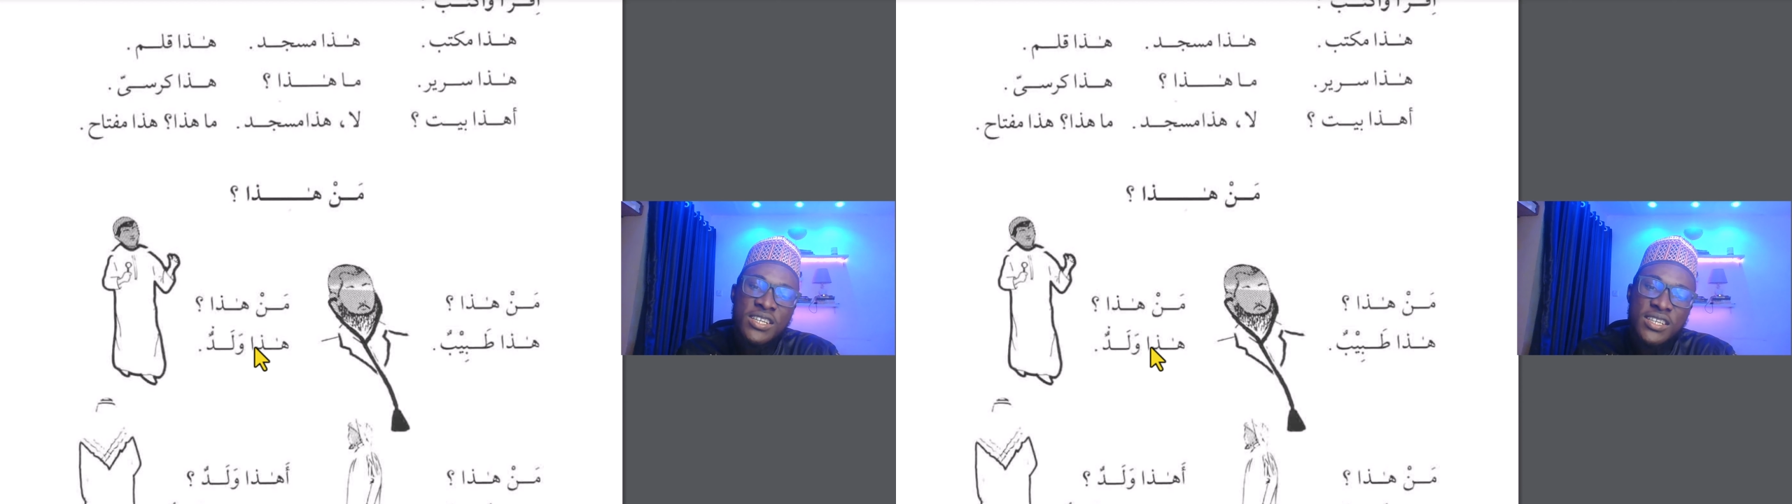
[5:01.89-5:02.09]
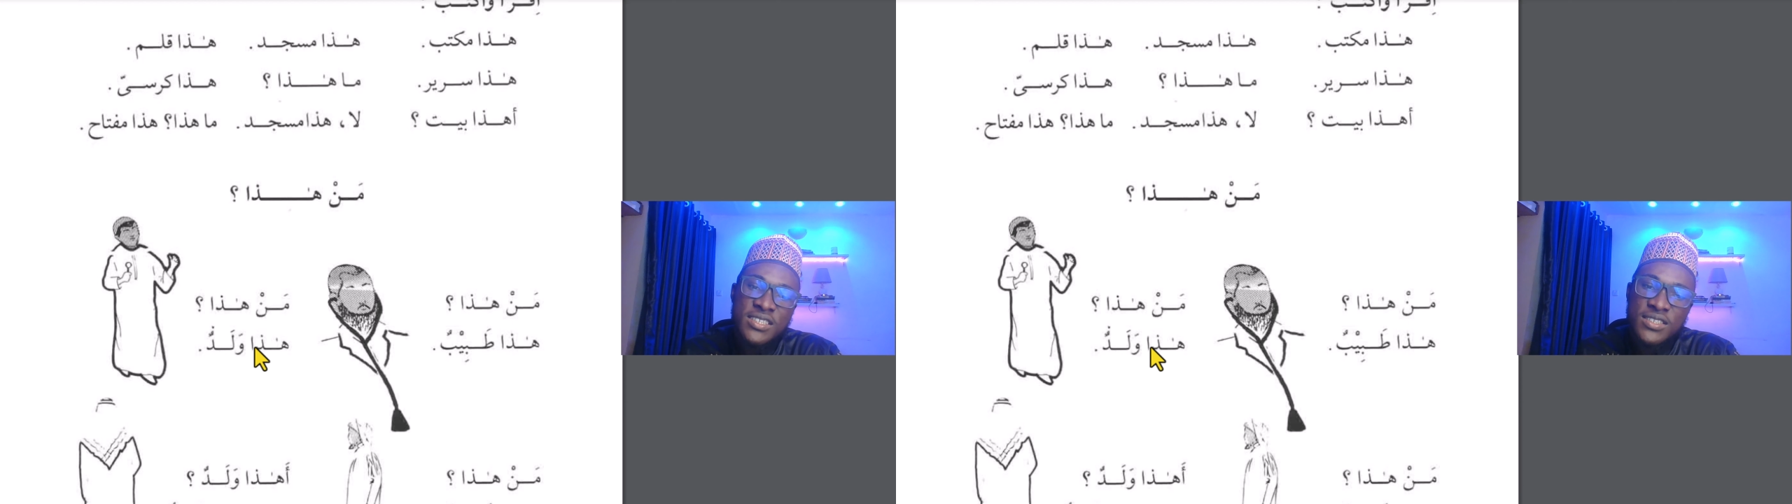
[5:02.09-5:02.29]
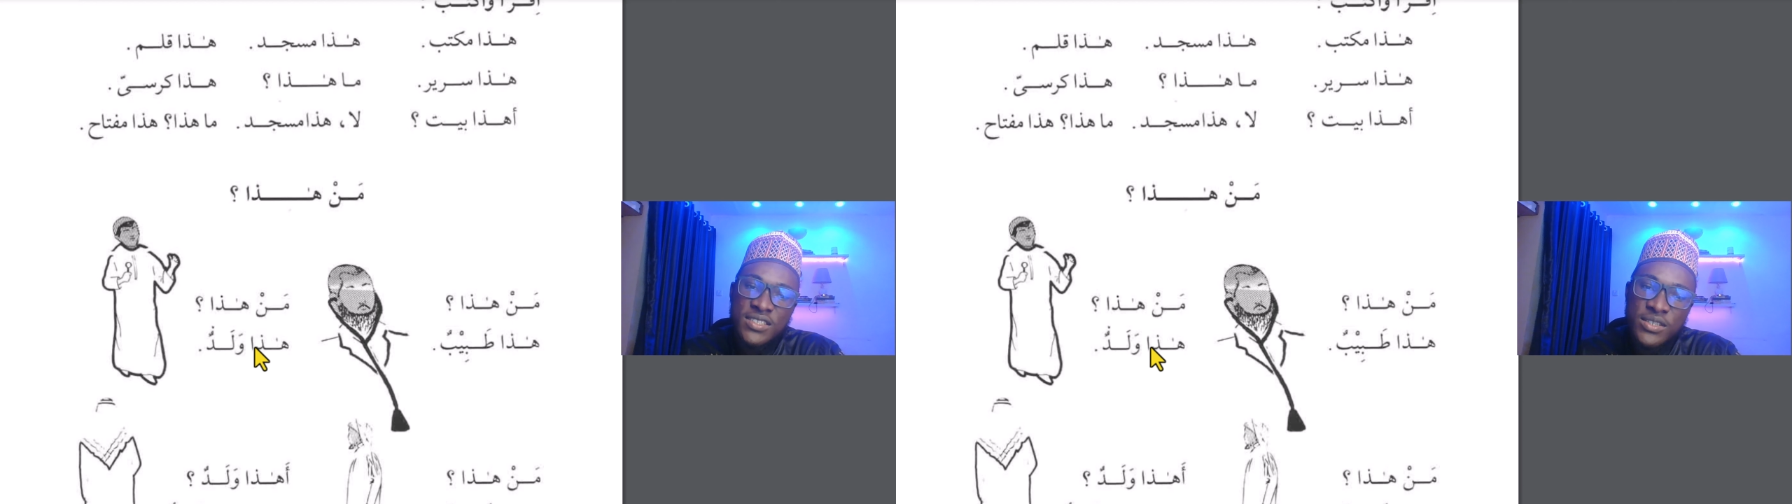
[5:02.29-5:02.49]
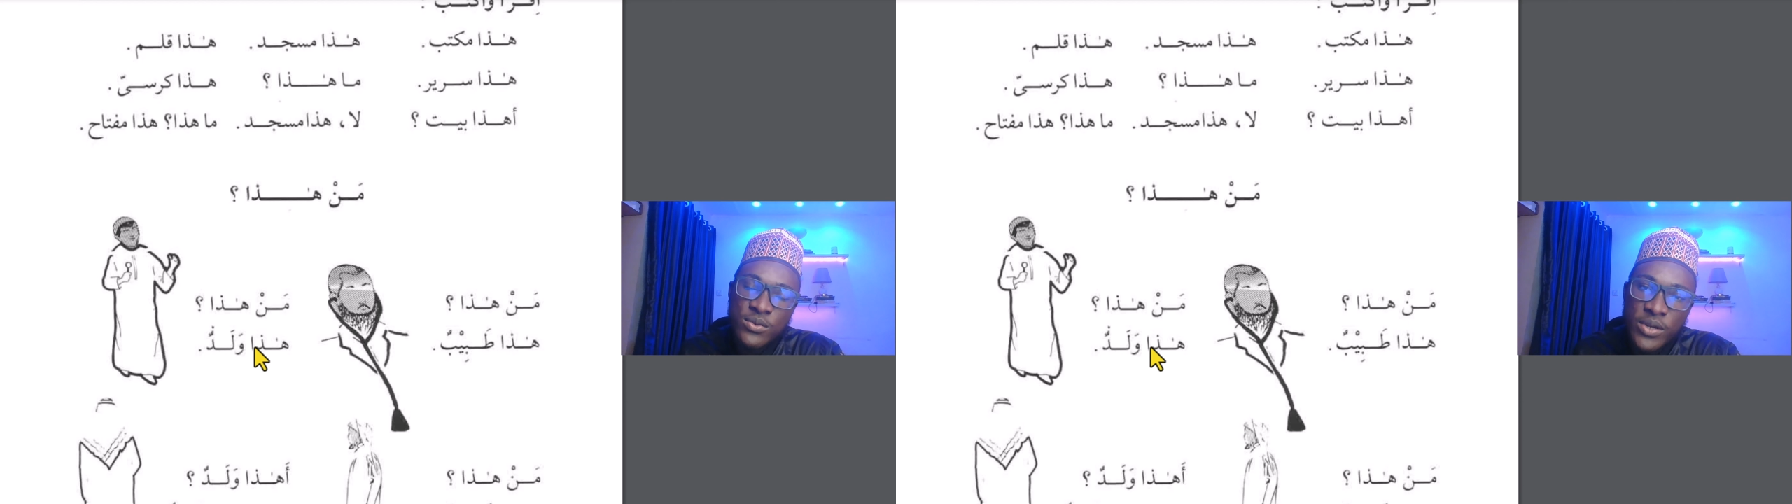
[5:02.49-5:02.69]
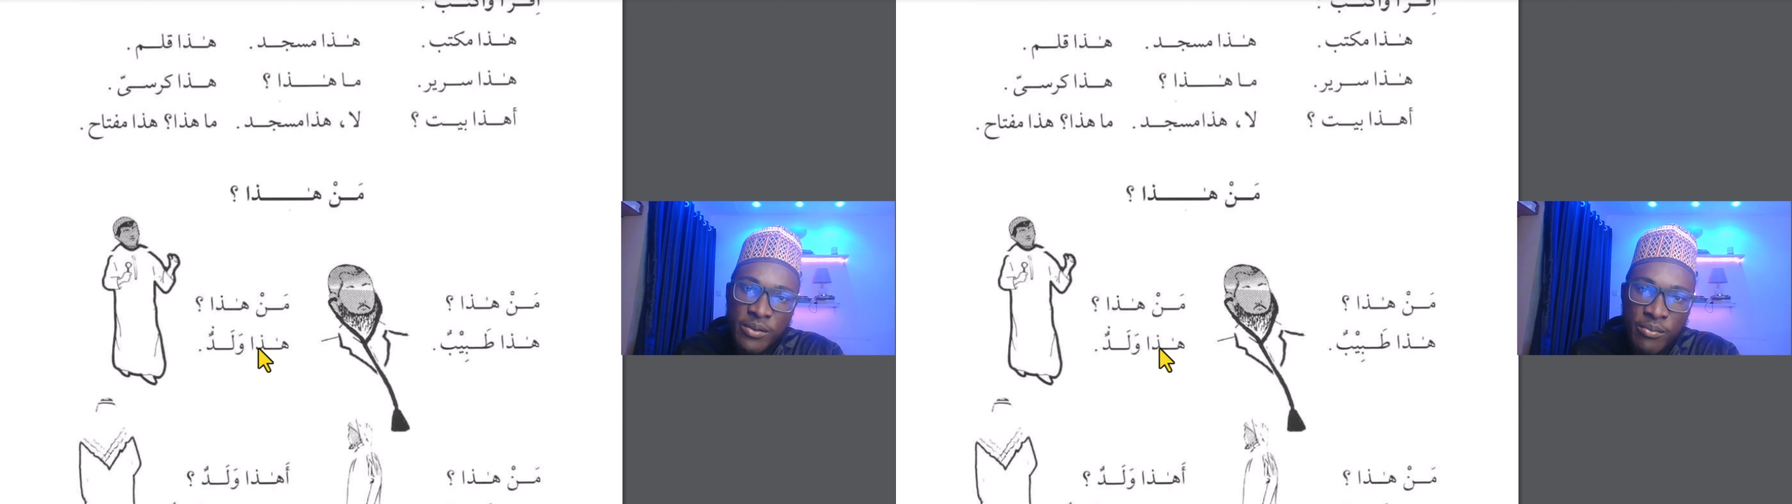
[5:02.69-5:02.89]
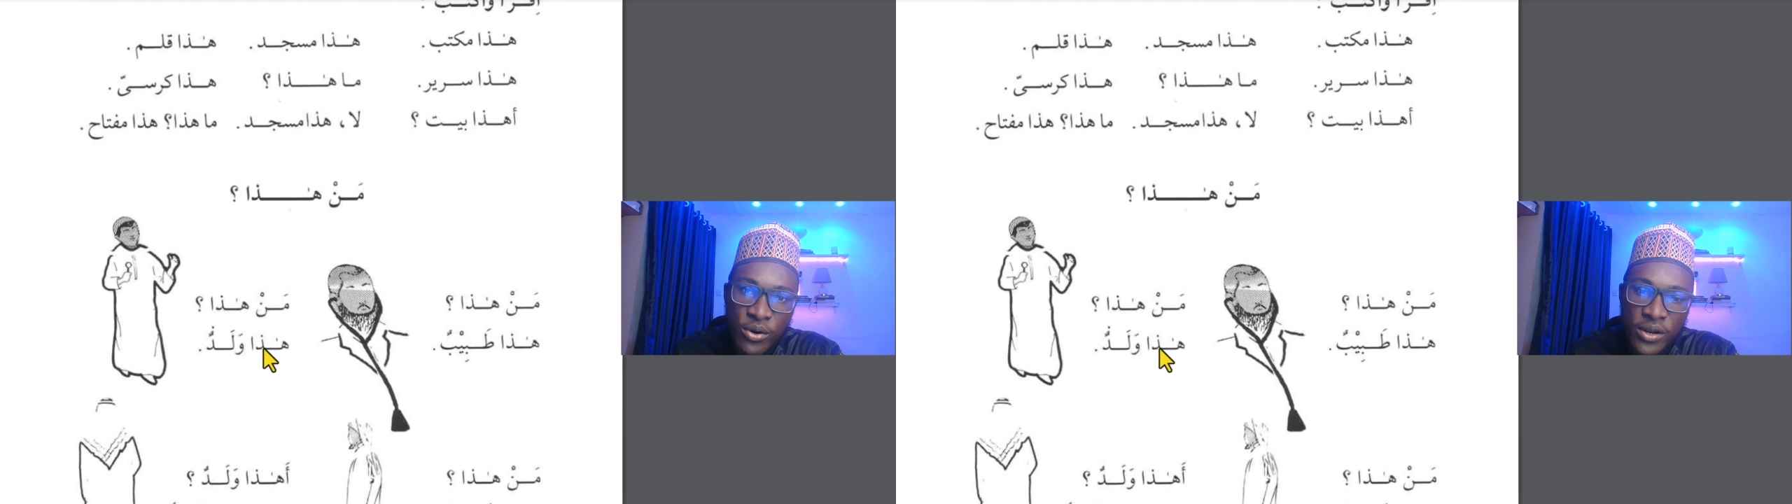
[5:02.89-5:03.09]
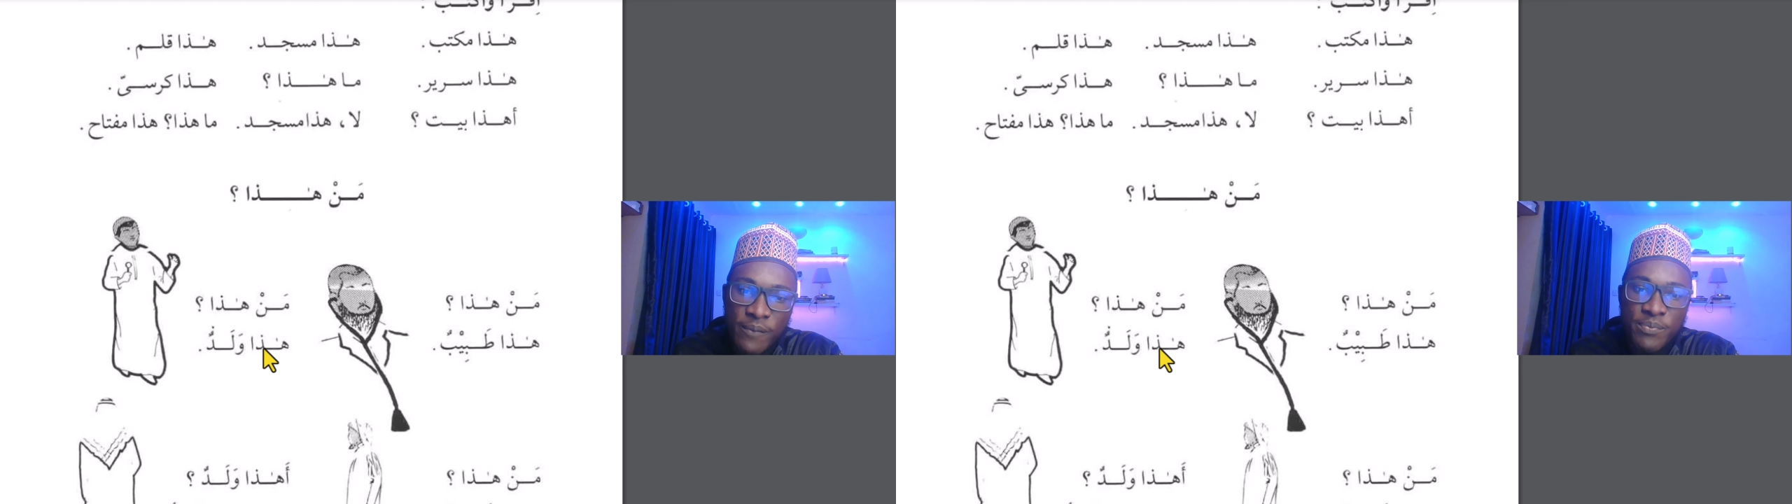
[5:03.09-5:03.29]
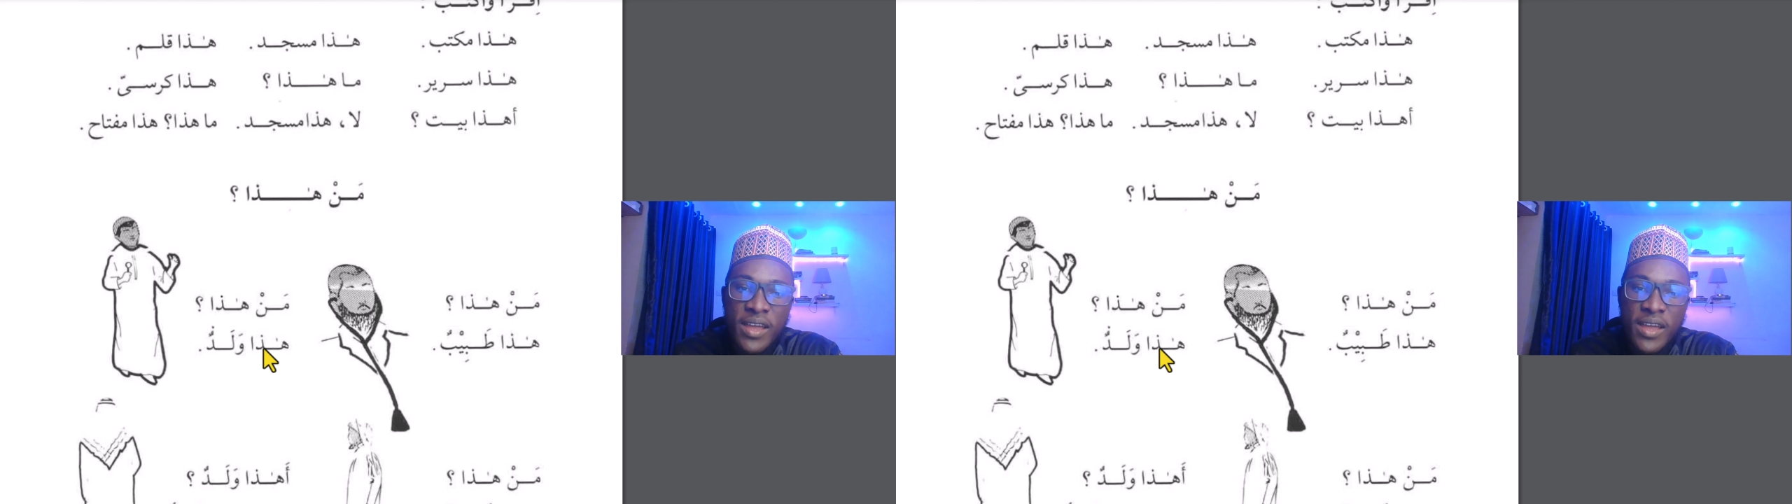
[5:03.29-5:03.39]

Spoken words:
it is still a boy.